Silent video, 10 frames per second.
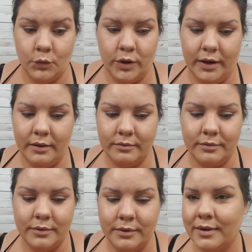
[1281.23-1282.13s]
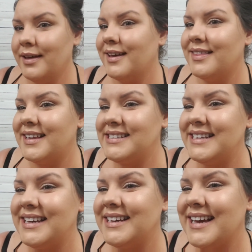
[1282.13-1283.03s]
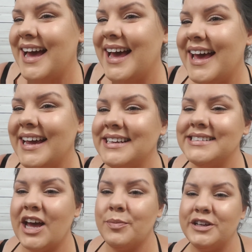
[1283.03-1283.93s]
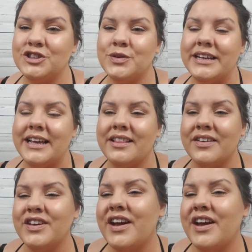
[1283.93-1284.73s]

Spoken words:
Okay. That's it, guys. I hope you enjoyed it. Love you.